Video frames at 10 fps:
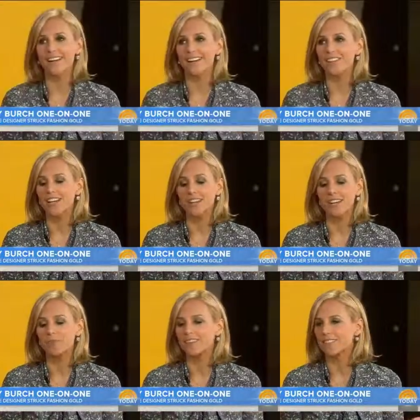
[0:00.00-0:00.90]
have.
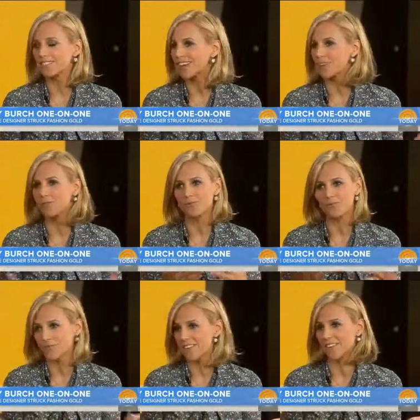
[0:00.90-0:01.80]
I mean, I
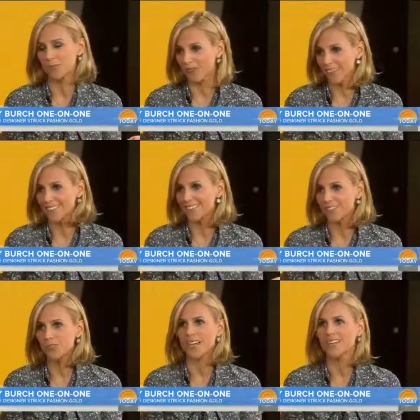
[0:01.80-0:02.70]
never wanted a
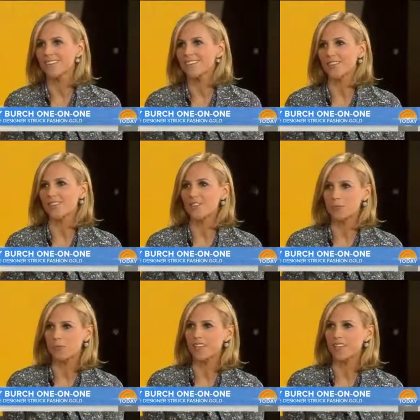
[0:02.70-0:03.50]
legal battle, so from